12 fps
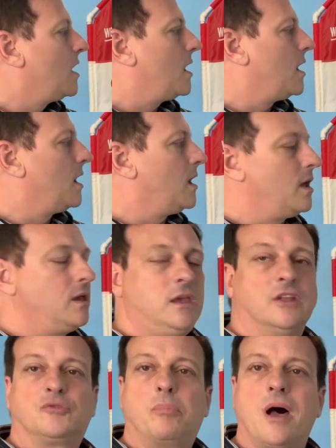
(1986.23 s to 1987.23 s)
Uh,
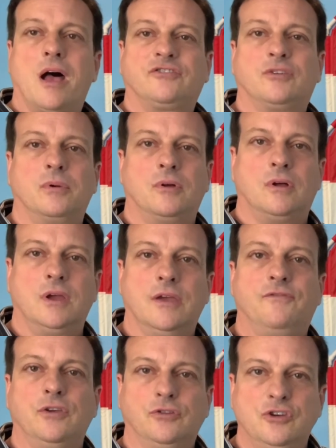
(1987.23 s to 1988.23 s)
it's possible
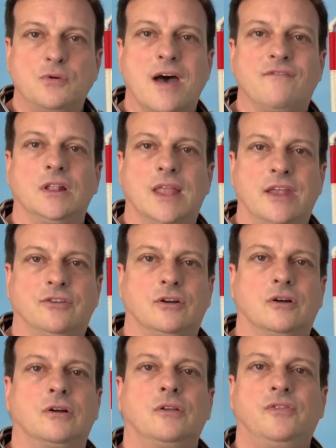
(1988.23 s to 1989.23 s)
if you do have a
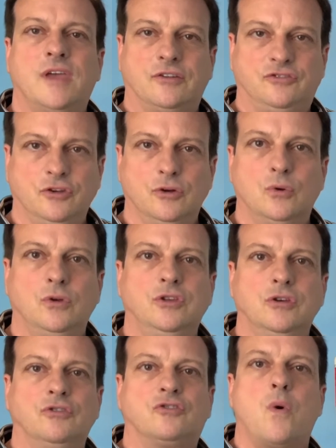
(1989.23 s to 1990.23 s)
lender that you
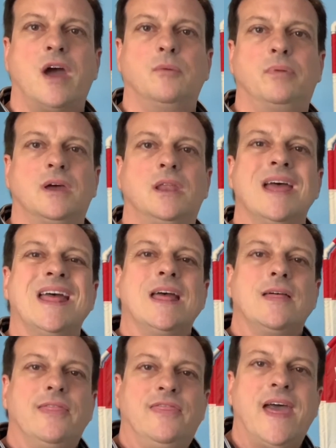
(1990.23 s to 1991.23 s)
use quite a bit,
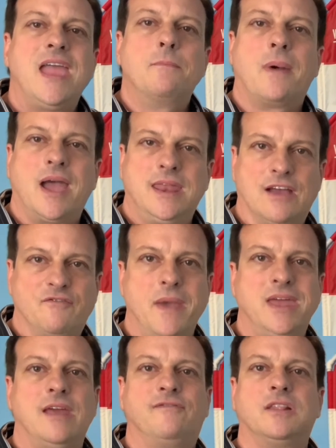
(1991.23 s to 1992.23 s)
they might have
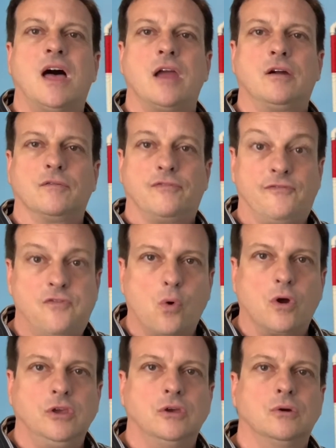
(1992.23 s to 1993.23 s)
made a flyer for
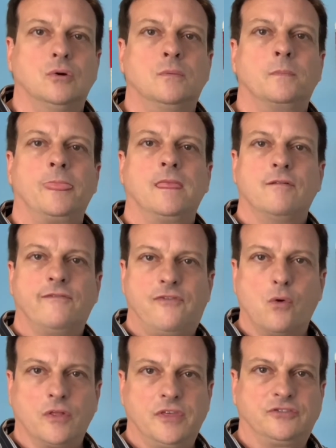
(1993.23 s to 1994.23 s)
you
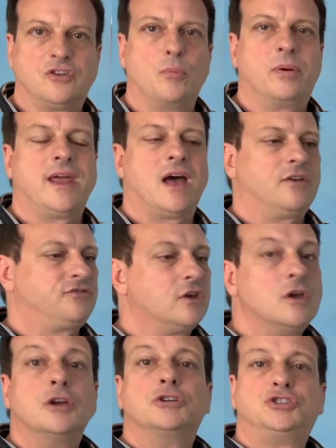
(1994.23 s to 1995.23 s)
for this open house
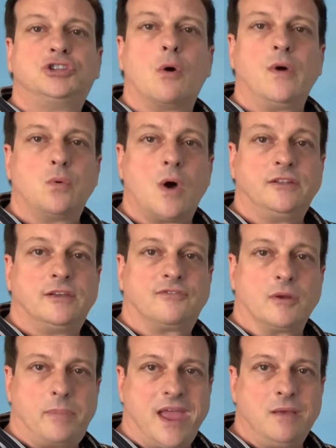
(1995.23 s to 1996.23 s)
showing what
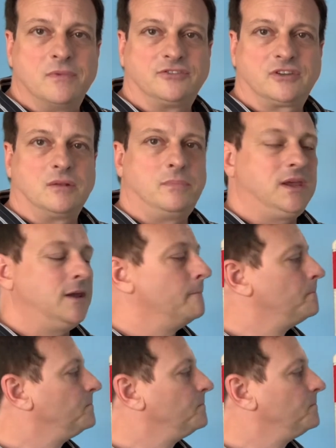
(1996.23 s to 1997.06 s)
different payments can be.